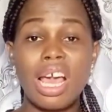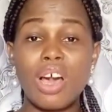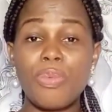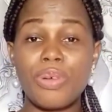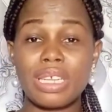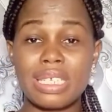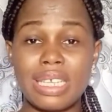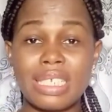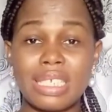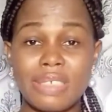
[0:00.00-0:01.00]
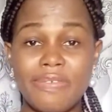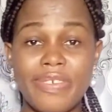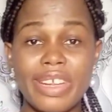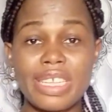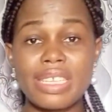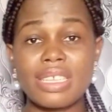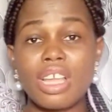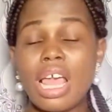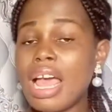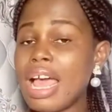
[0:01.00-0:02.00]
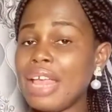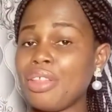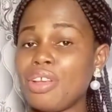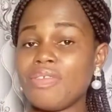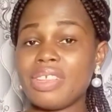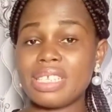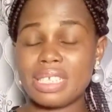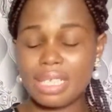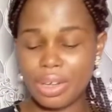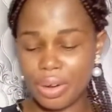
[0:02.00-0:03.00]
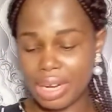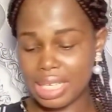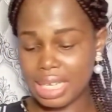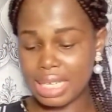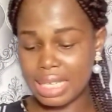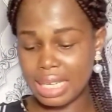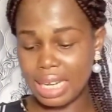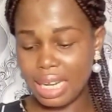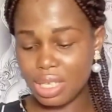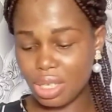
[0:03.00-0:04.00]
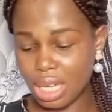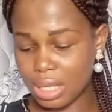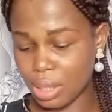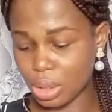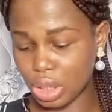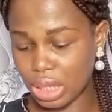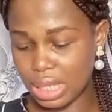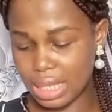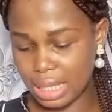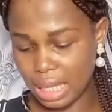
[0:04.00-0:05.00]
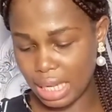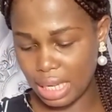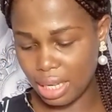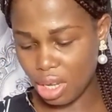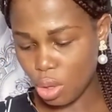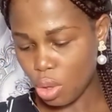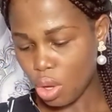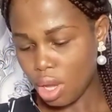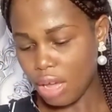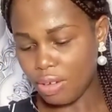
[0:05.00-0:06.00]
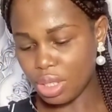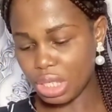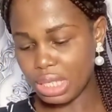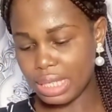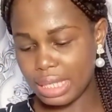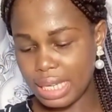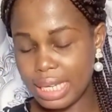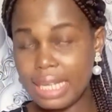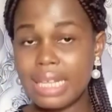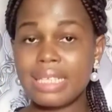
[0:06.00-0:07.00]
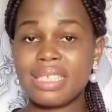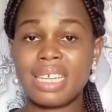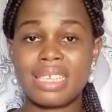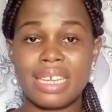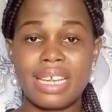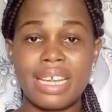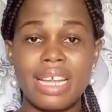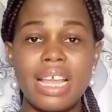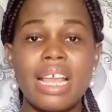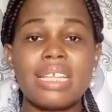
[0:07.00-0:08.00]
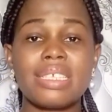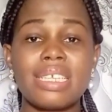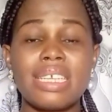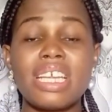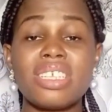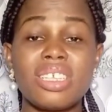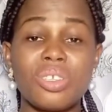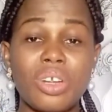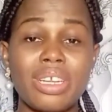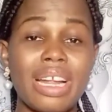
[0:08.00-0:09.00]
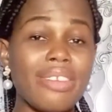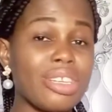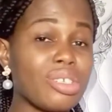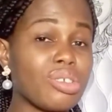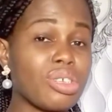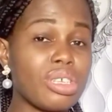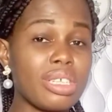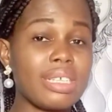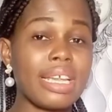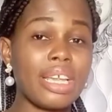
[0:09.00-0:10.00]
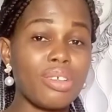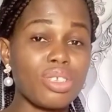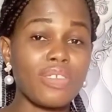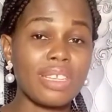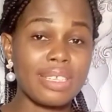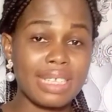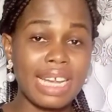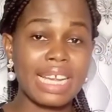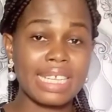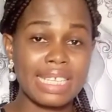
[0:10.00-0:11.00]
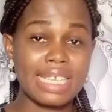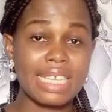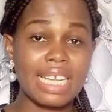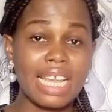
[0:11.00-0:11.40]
I hope you understand the difference. And none of this is the correct answer. Now, let's look at option C. In option C, satire. Satire is a story that ridicules the ills of the society.